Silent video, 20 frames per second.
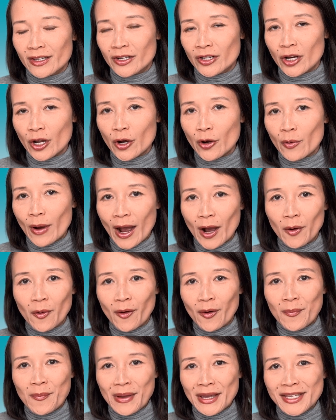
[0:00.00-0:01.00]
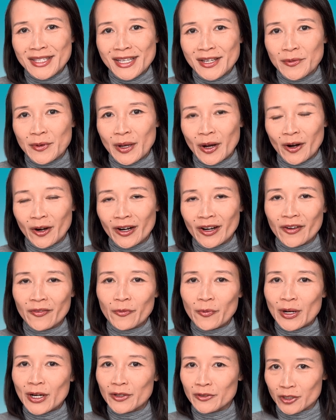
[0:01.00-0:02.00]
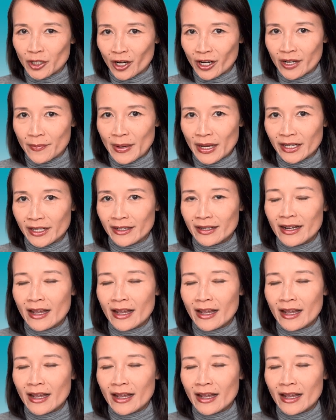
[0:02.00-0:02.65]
know how amazing we are if we don't talk about it.